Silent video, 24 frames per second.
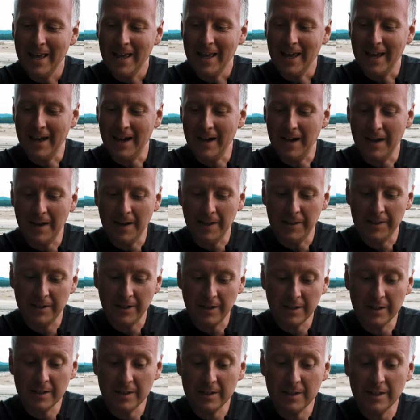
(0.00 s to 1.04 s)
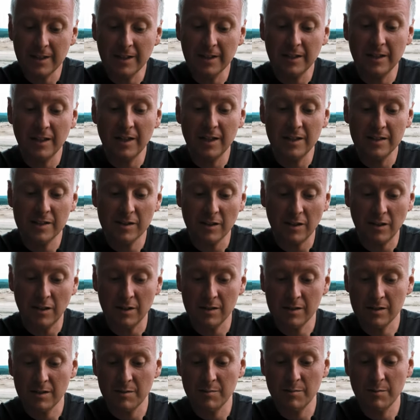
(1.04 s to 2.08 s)
The other thing that is
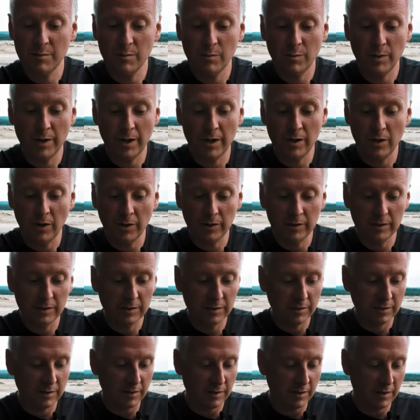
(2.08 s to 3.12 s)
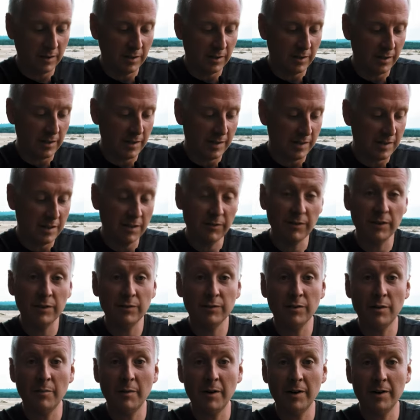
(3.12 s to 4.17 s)
awesome, what I noticed is different
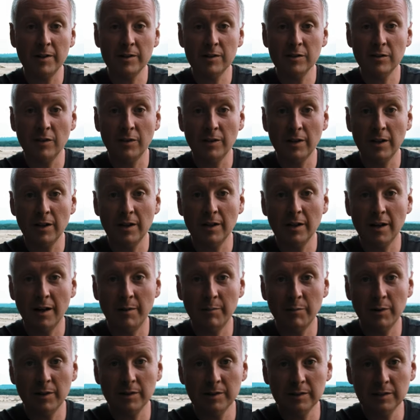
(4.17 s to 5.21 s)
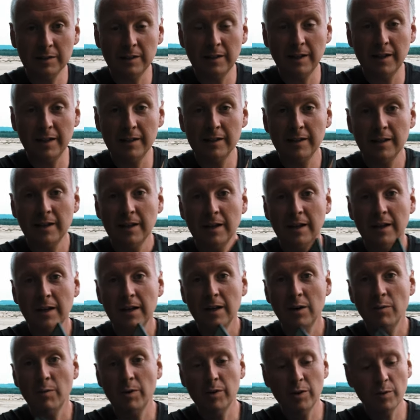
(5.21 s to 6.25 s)
from other Sony cameras, that
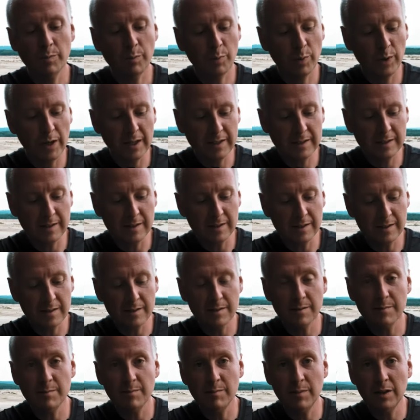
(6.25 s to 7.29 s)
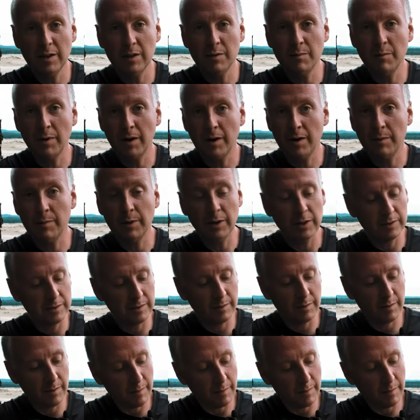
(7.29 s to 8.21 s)
when you press this medium button, because